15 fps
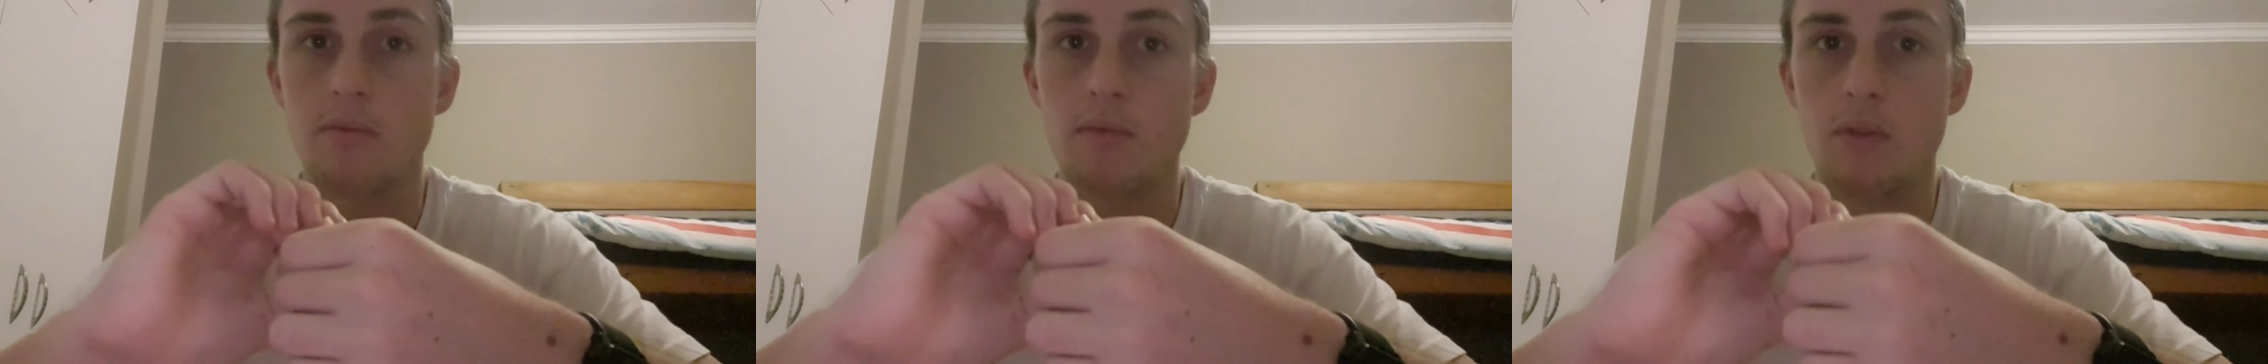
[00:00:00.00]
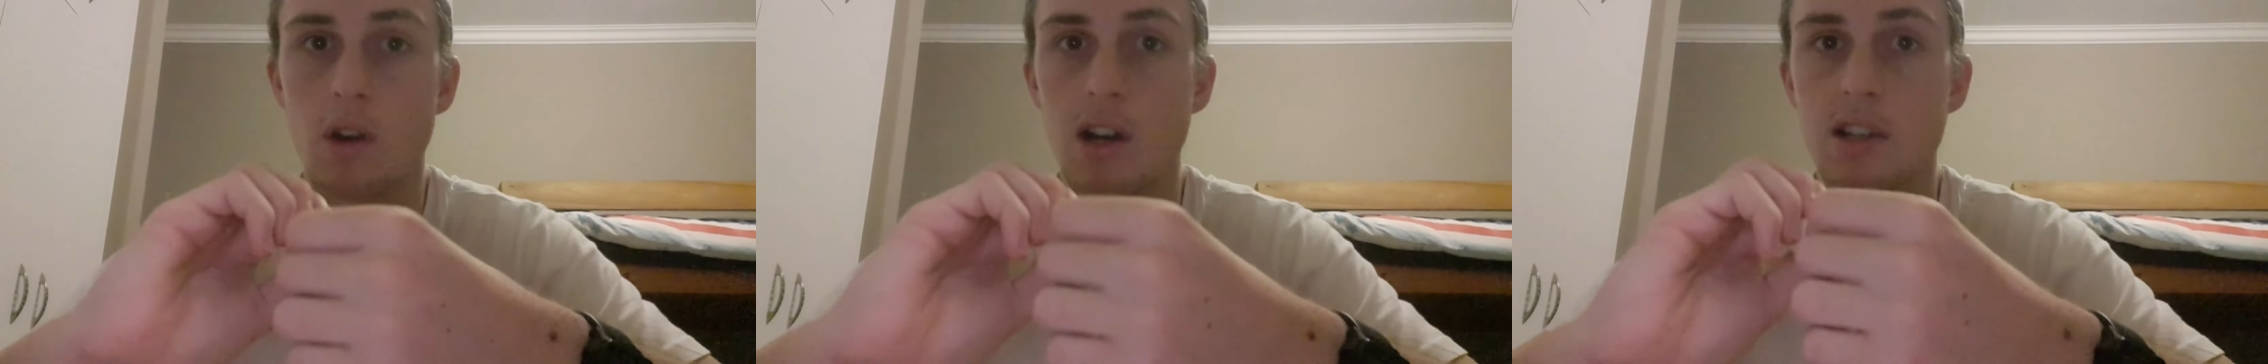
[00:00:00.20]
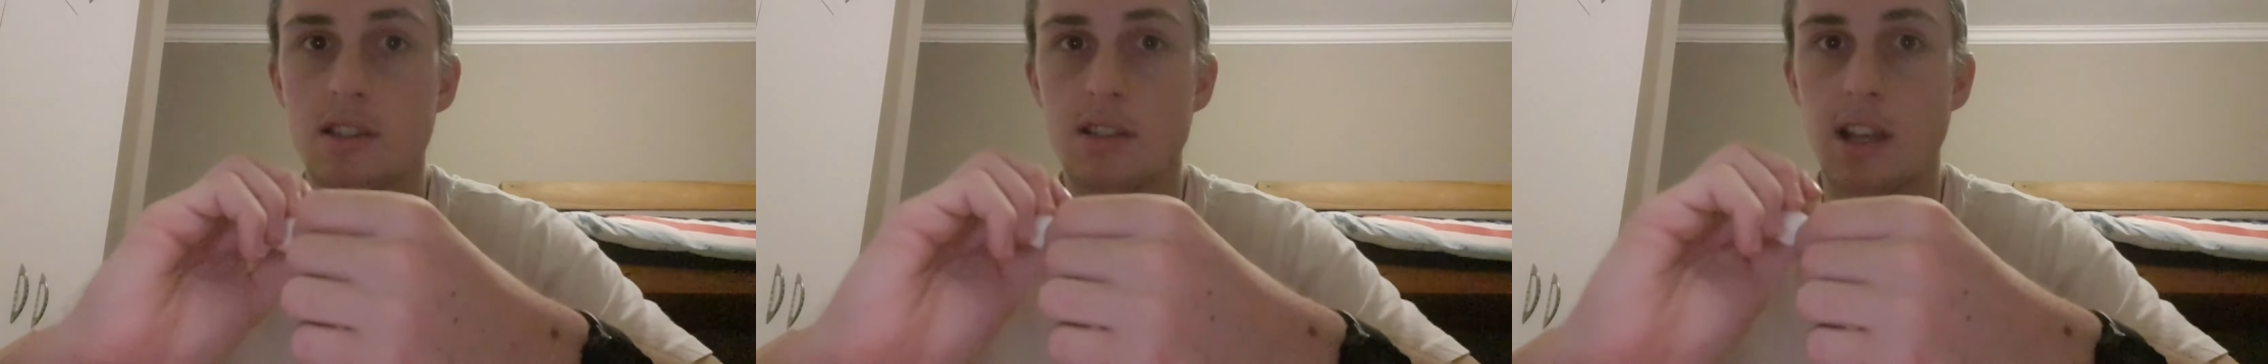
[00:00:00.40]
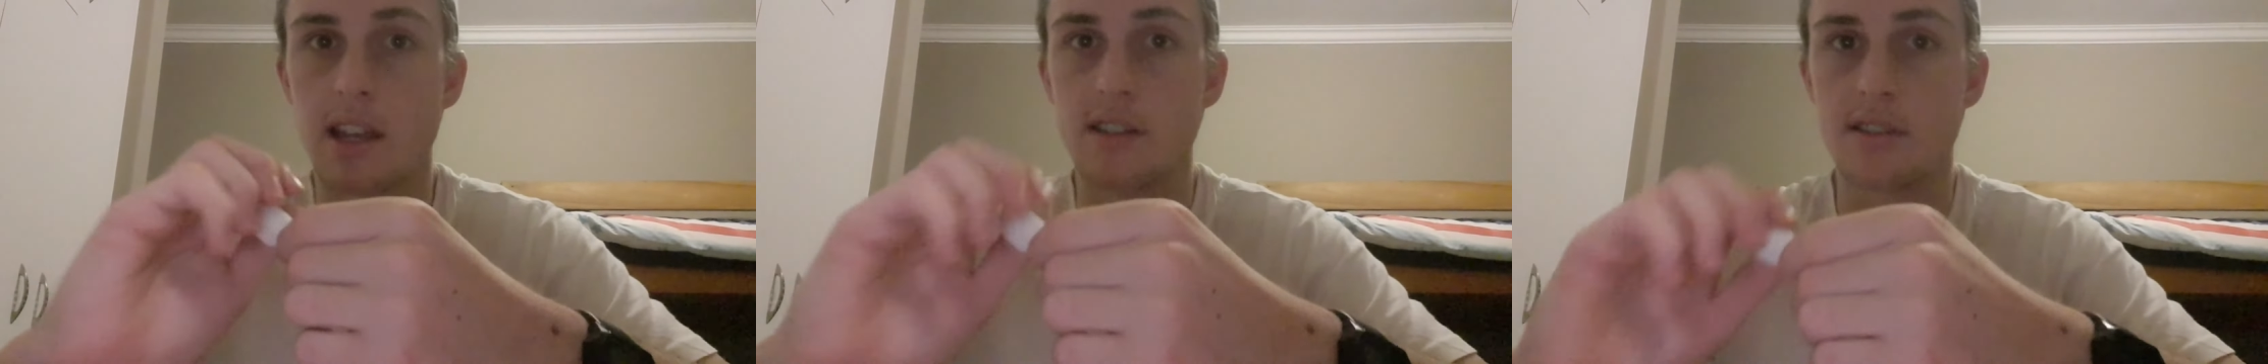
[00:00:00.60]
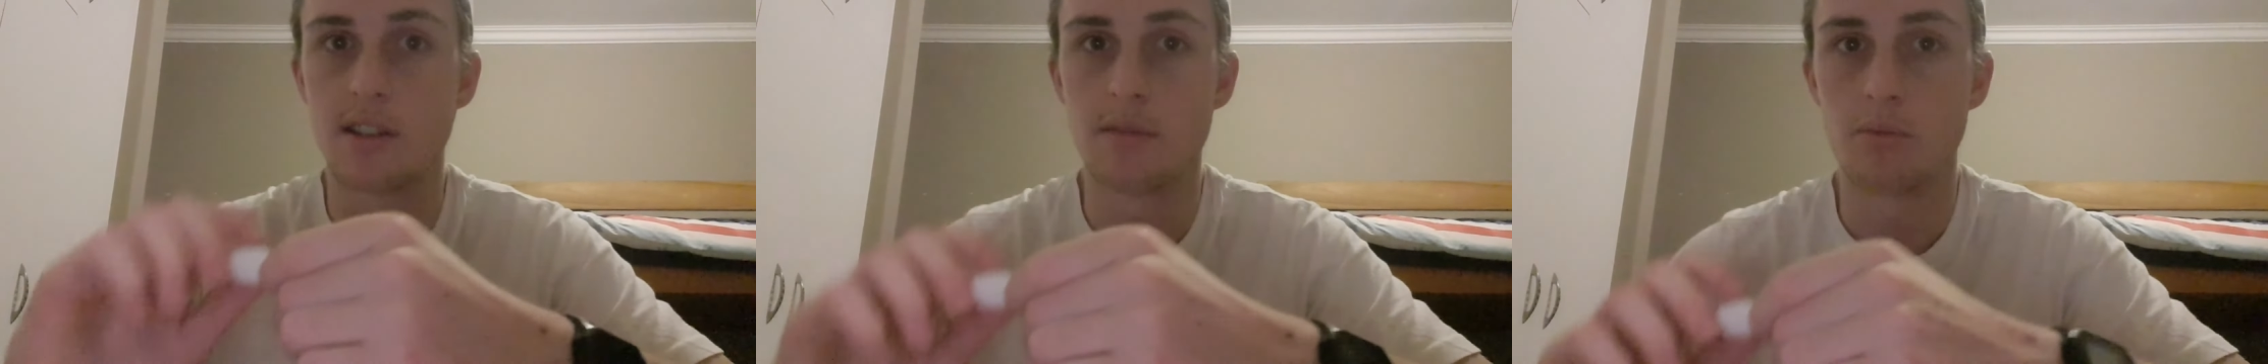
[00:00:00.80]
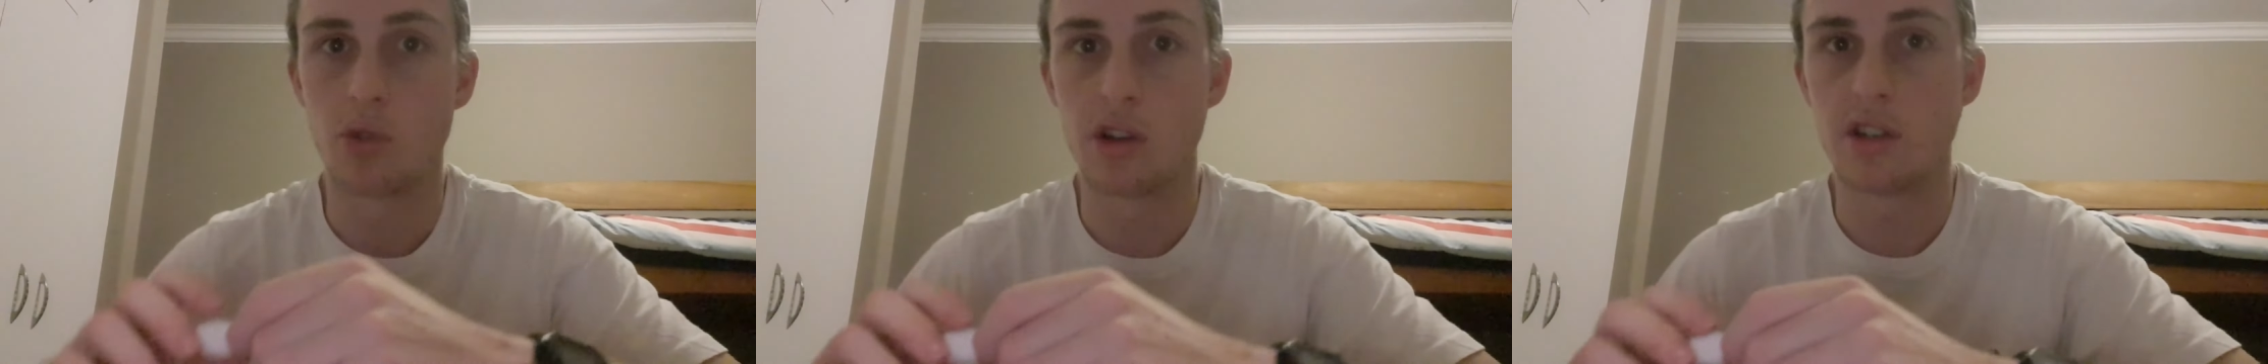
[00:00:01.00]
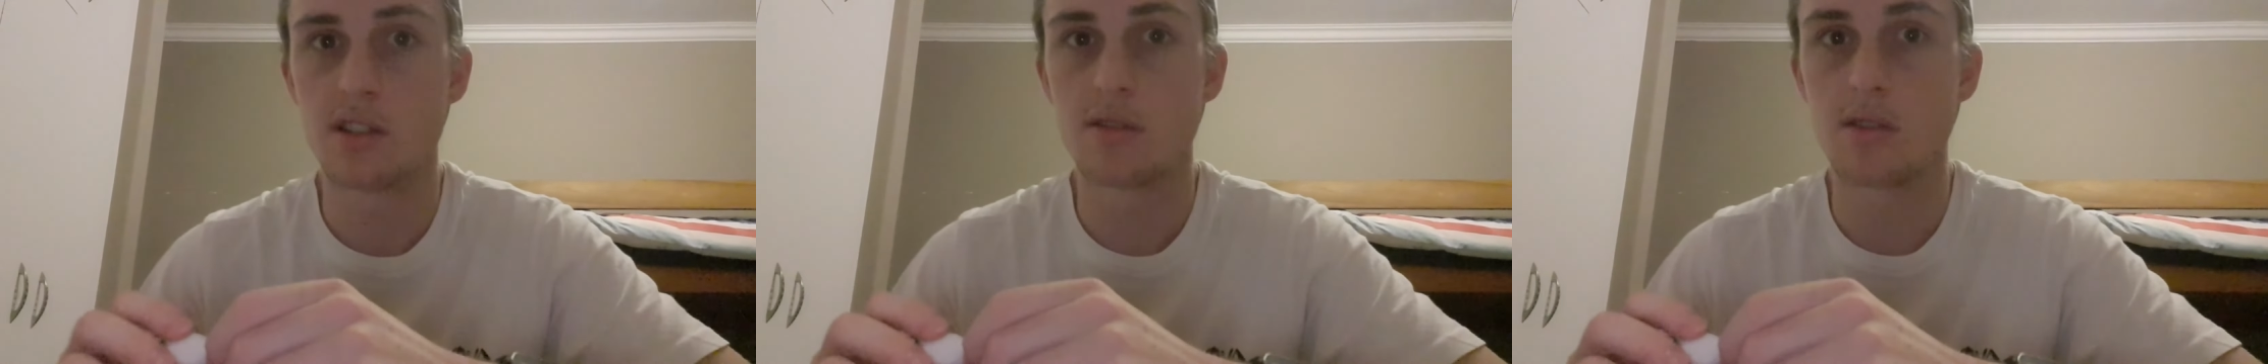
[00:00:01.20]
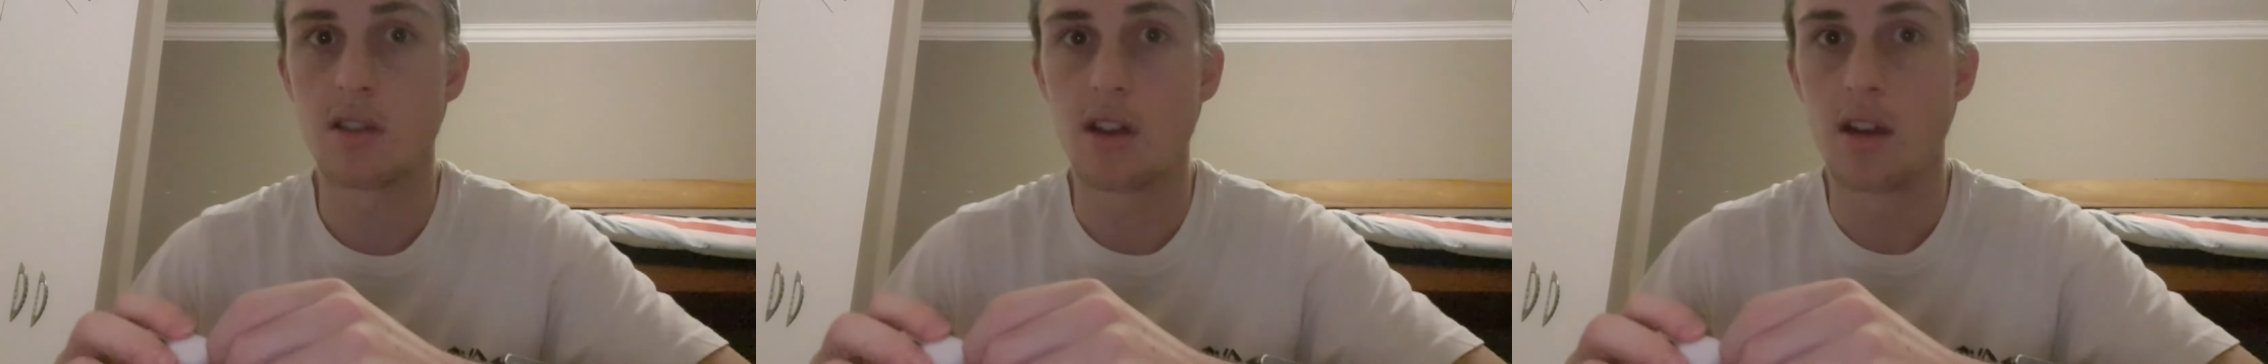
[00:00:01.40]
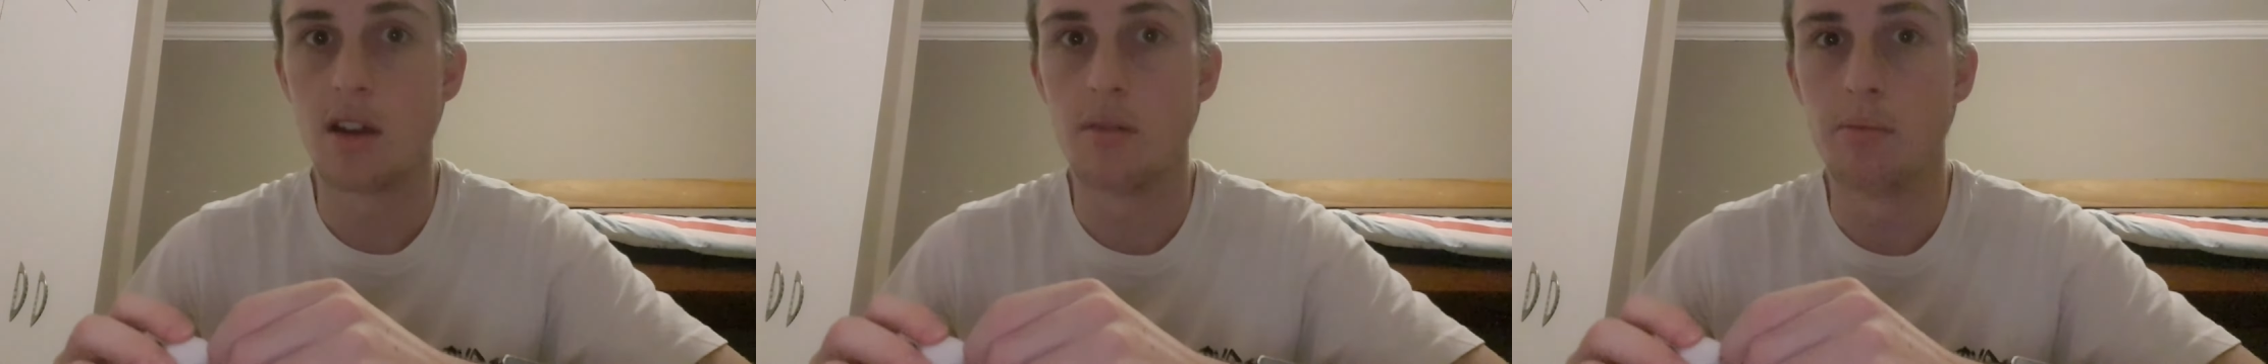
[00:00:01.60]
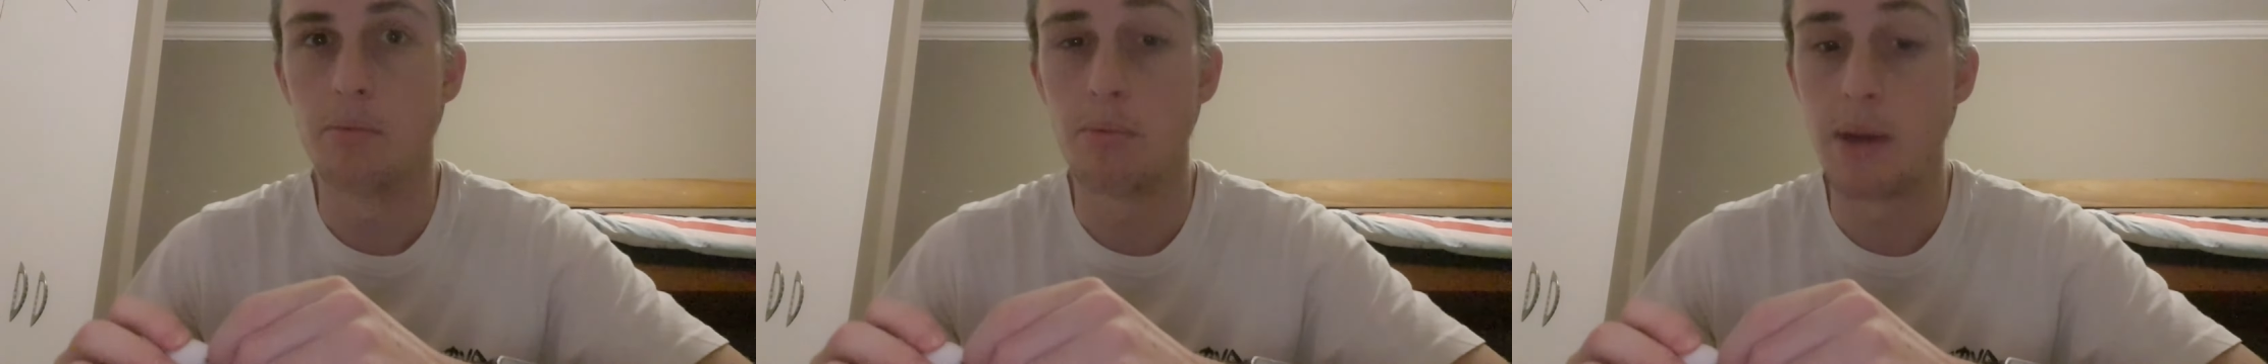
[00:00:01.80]
for us KZN boys,
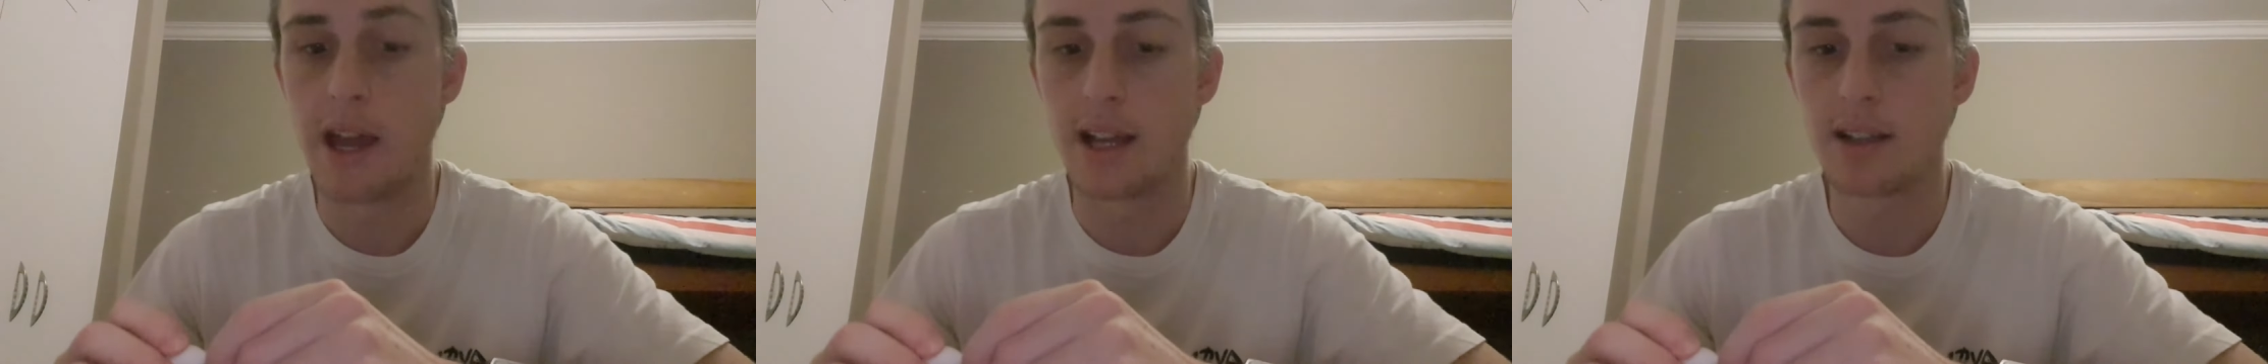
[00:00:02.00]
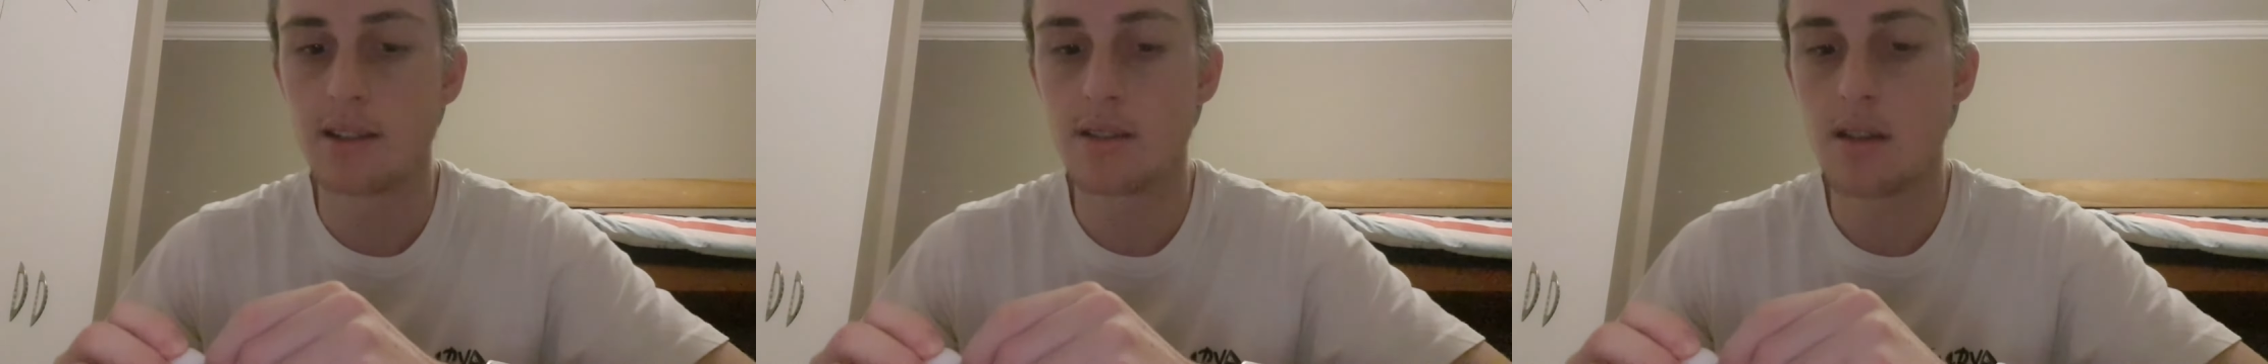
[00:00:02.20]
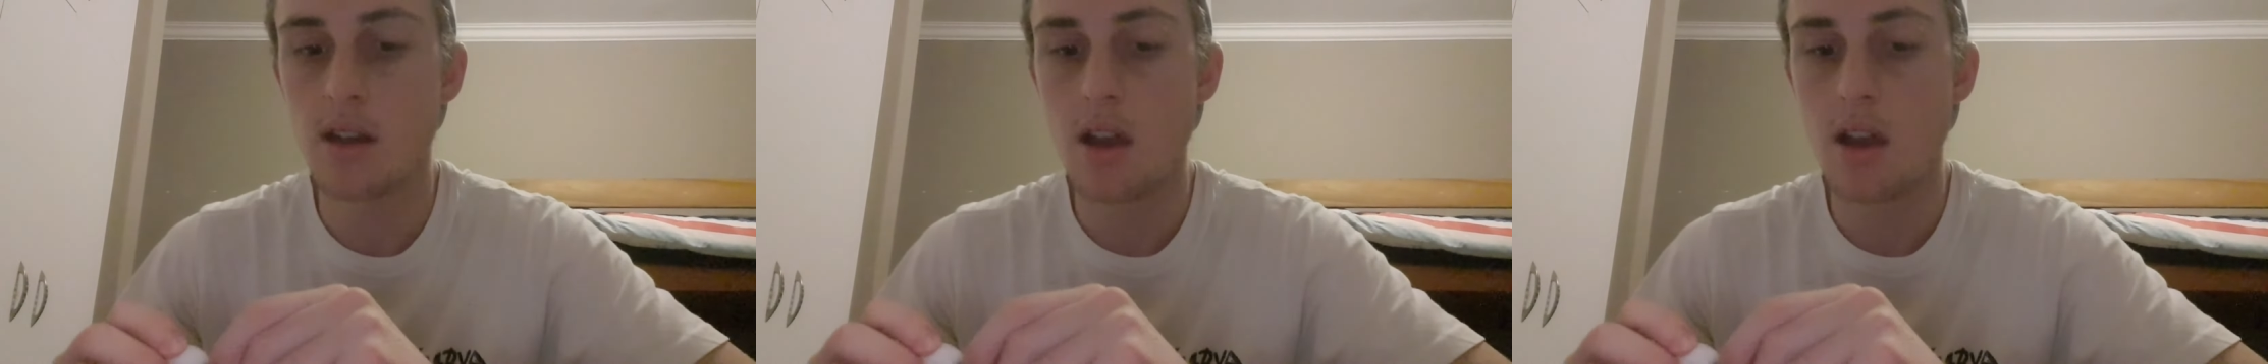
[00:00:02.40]
um, banks.